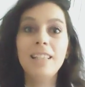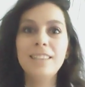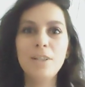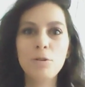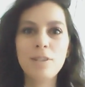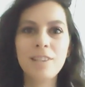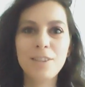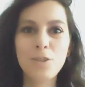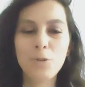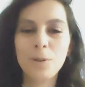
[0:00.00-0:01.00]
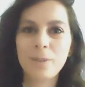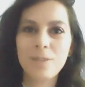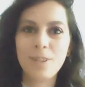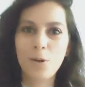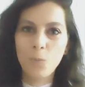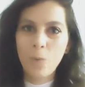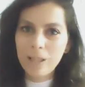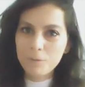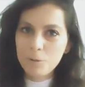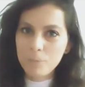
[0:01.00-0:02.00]
Hello, Sensuals.
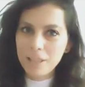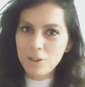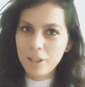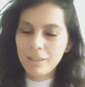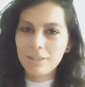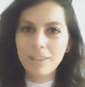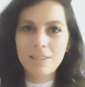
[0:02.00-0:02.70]
Welcome to my channel.